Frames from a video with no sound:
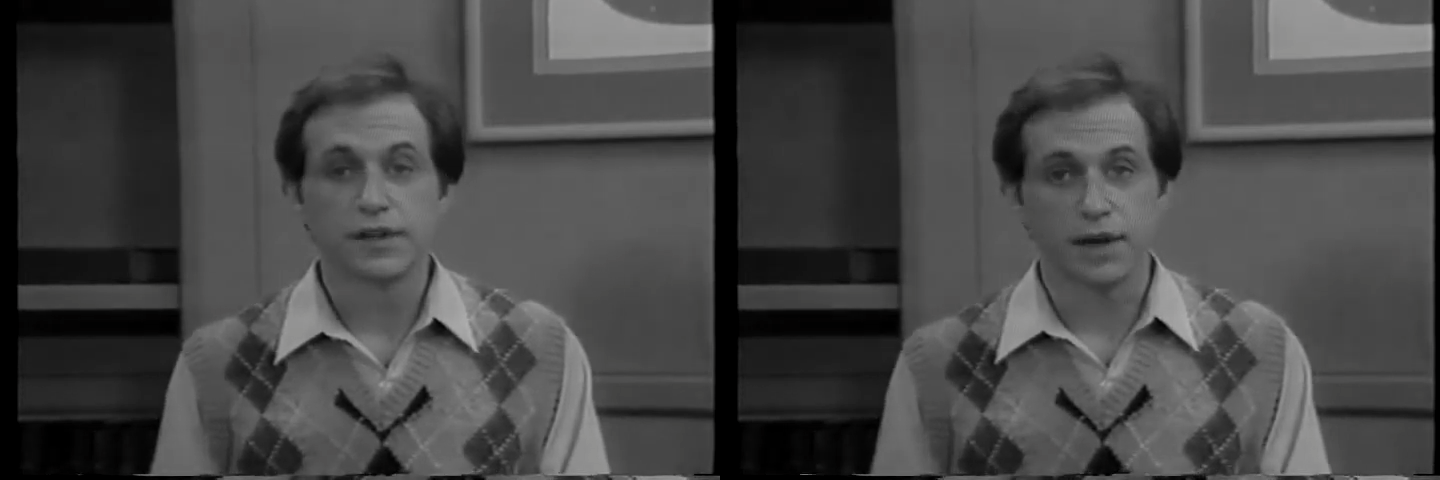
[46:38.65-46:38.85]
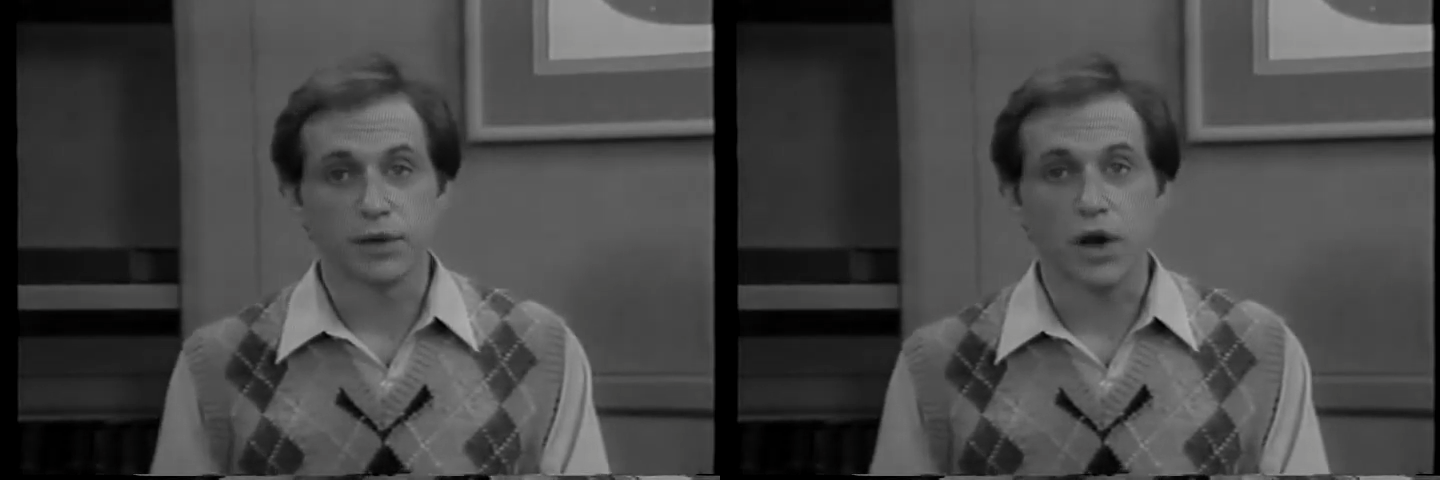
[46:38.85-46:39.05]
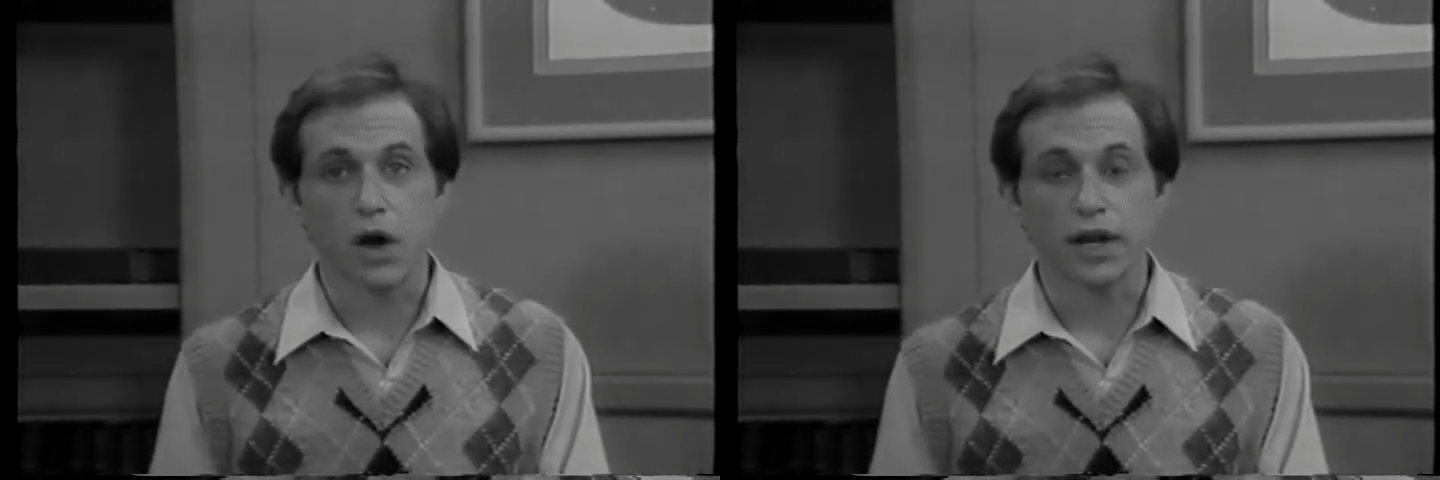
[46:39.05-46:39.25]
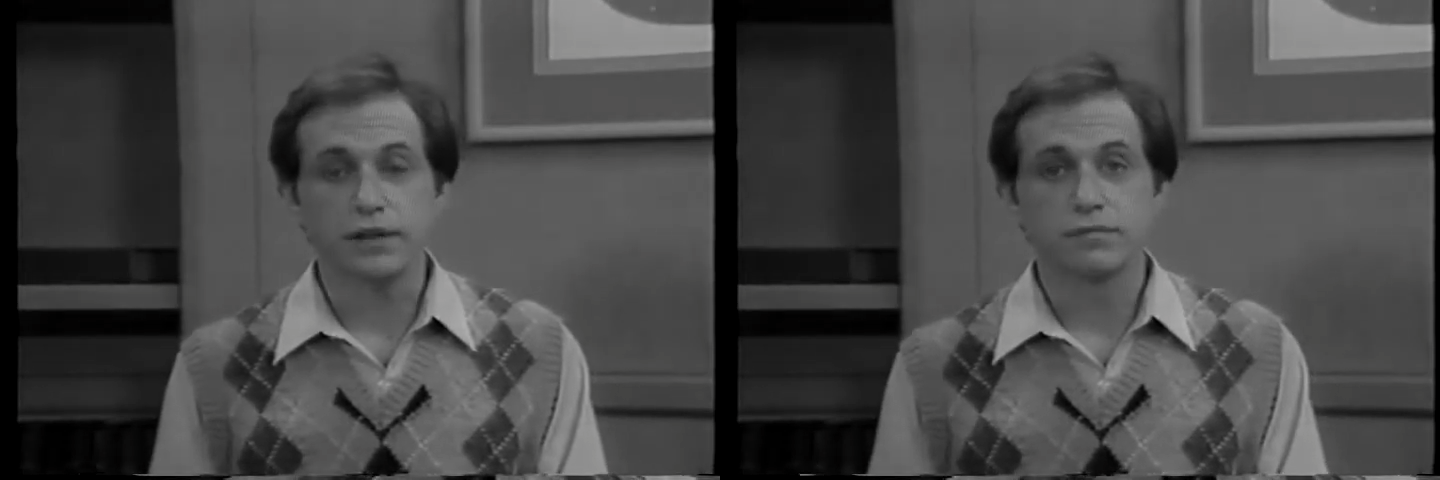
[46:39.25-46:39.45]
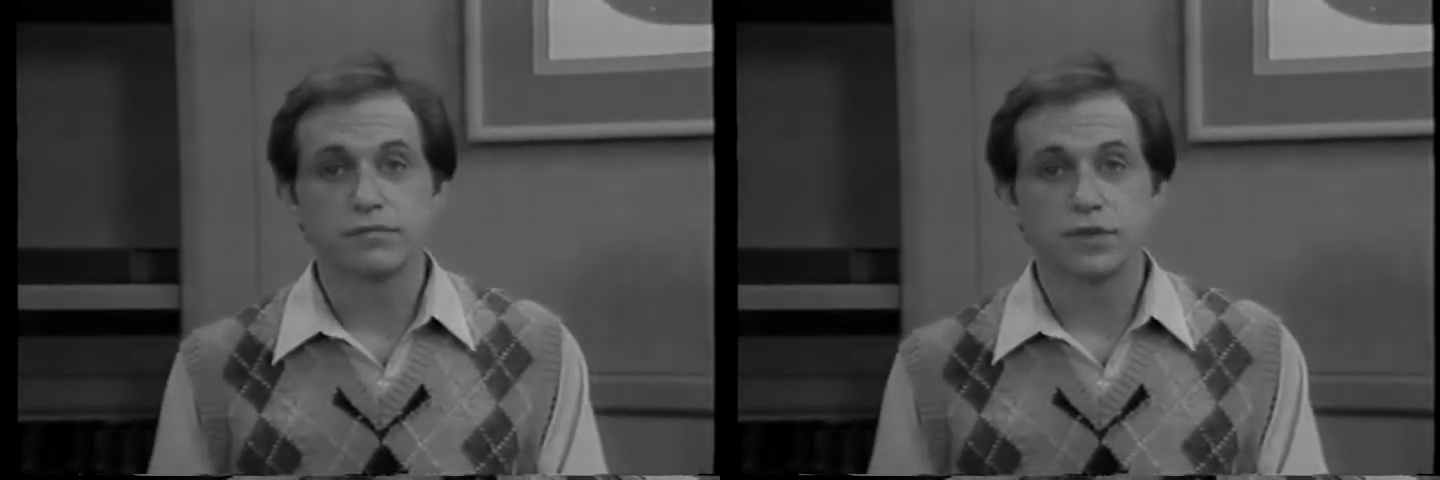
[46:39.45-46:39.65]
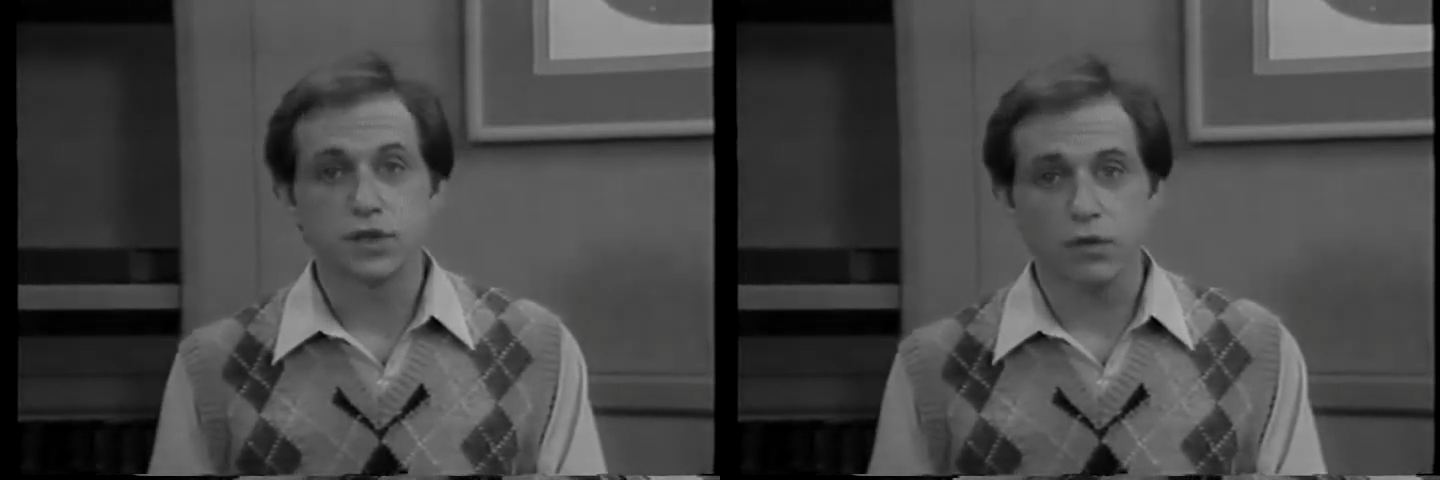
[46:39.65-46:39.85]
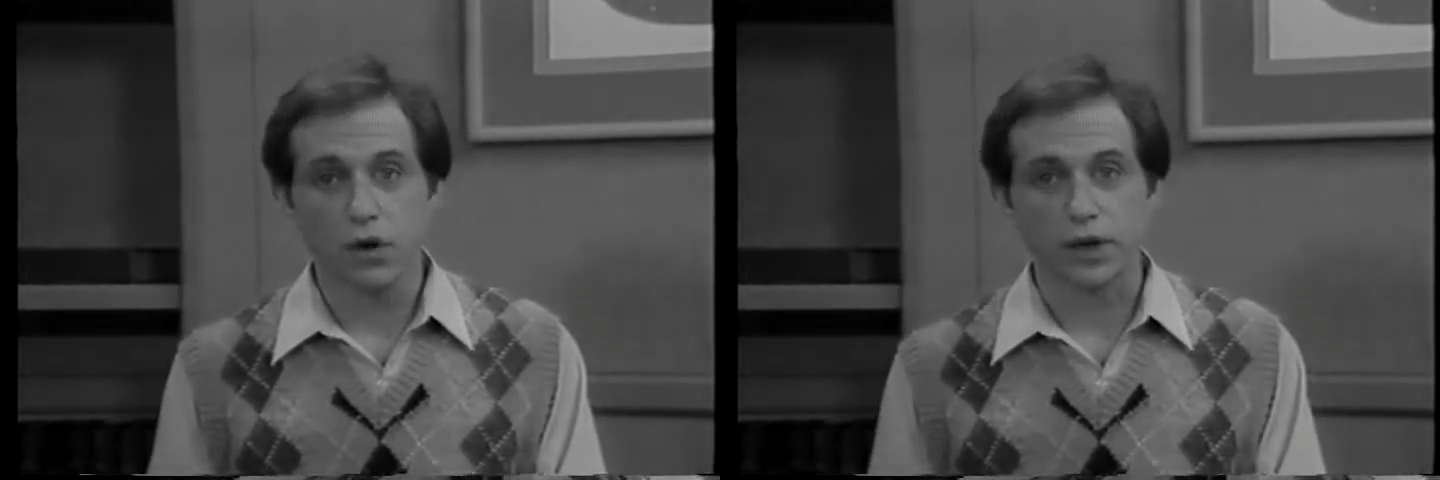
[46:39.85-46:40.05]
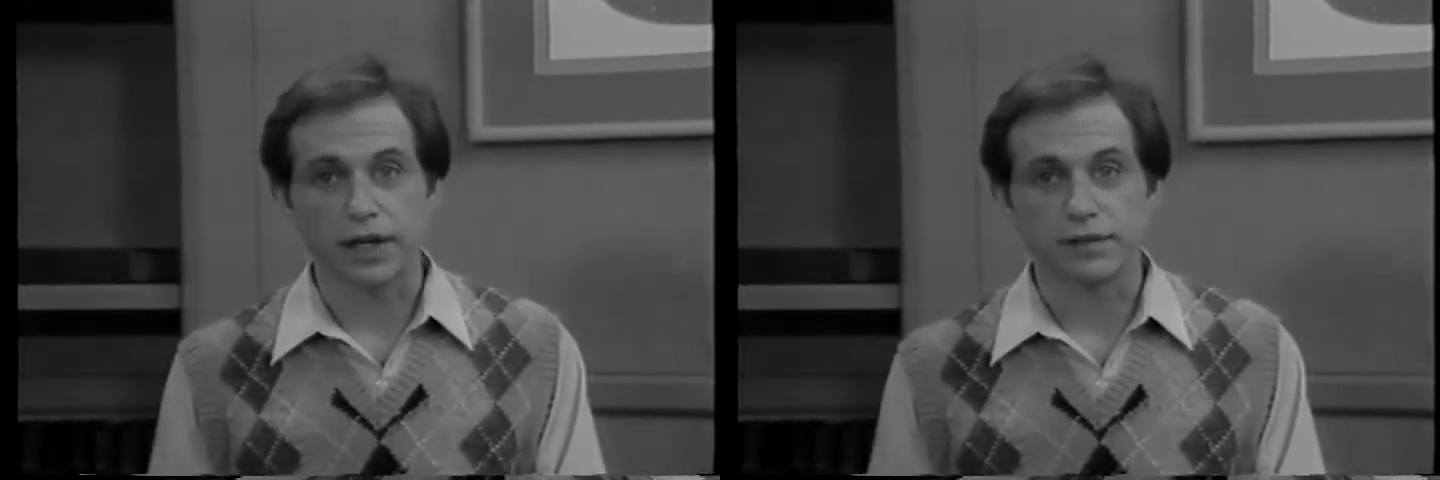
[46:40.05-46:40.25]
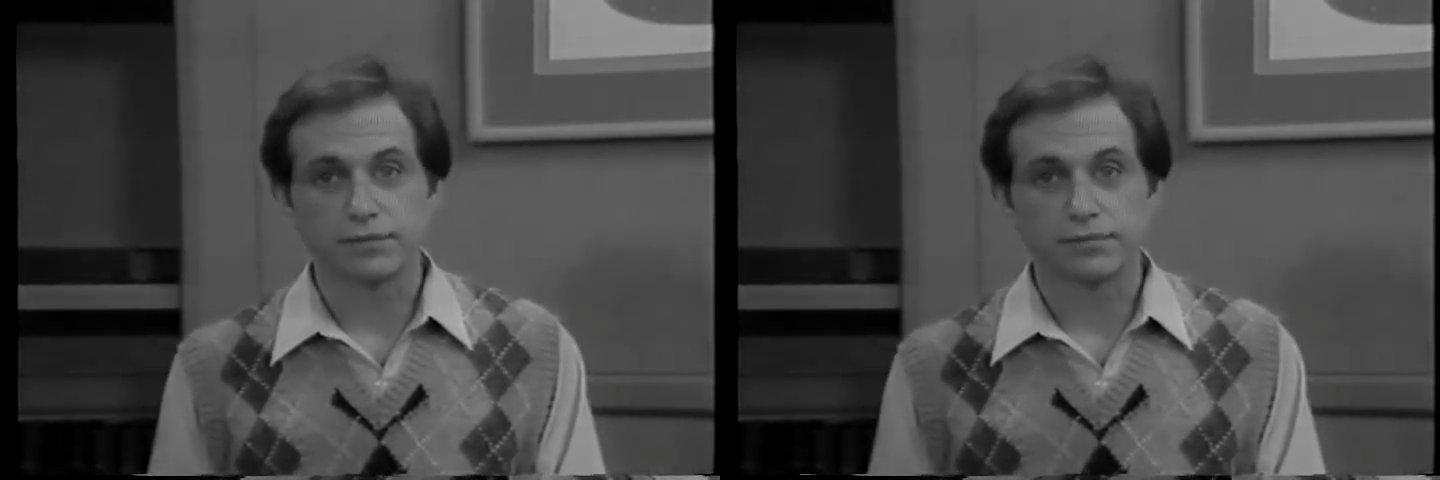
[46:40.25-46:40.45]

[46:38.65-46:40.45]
they would call it scrolling.